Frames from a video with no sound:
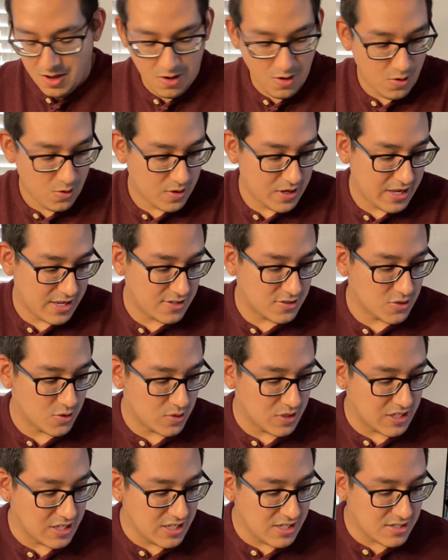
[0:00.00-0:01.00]
Okay, so
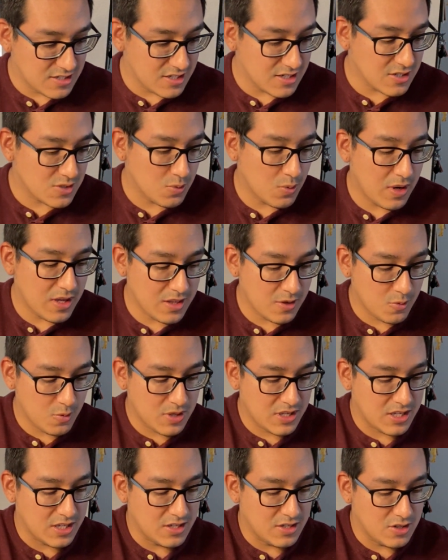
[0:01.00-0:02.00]
the easiest way that
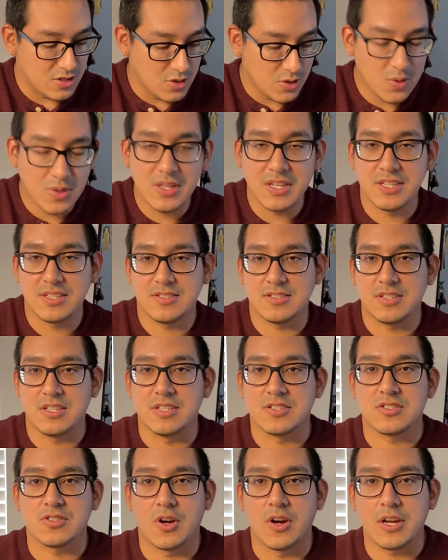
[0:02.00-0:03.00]
we can do this
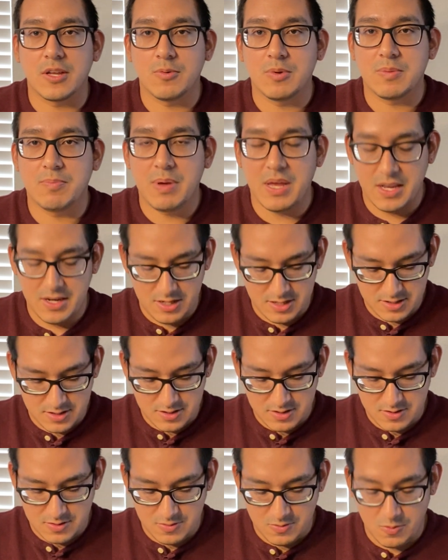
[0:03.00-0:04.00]
is starting with
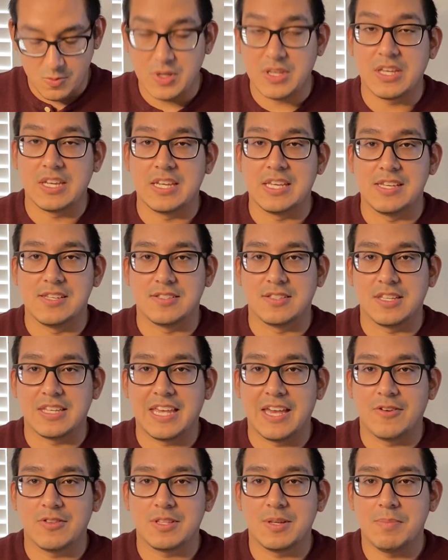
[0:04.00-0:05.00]
pennies. We can easily
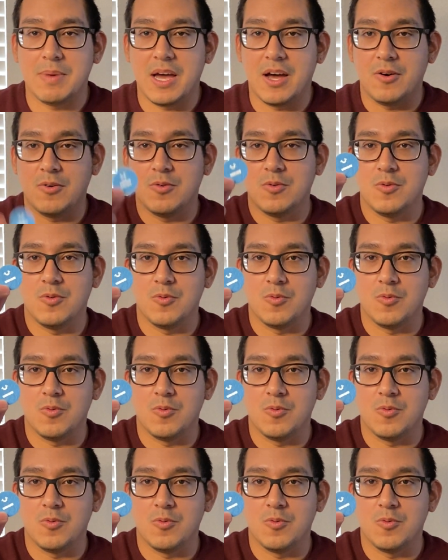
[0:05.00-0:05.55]
count them out.